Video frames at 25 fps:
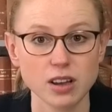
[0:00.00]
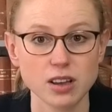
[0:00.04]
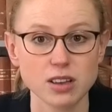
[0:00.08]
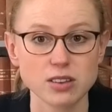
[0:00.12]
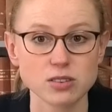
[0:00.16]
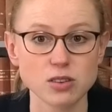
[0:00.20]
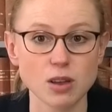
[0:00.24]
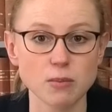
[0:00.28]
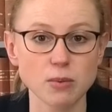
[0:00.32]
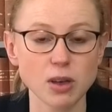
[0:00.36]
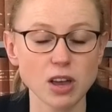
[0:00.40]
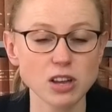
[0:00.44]

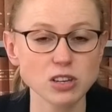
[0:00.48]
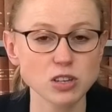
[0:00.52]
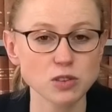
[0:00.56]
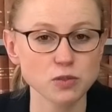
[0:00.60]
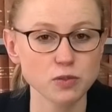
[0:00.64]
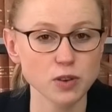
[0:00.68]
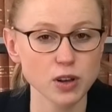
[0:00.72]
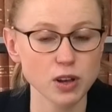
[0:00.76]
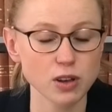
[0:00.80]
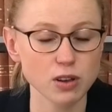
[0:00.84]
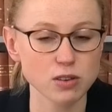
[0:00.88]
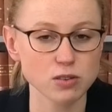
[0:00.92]
So I'm going to
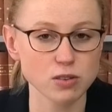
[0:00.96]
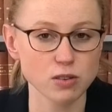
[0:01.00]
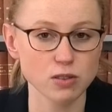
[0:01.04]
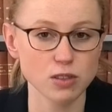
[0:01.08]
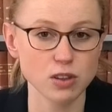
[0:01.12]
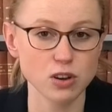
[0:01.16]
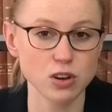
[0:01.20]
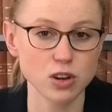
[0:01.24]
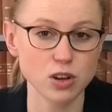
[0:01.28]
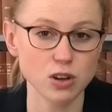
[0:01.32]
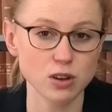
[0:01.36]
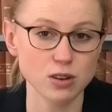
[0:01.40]
focus on
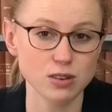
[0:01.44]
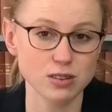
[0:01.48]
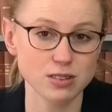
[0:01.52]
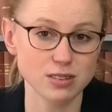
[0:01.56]
the new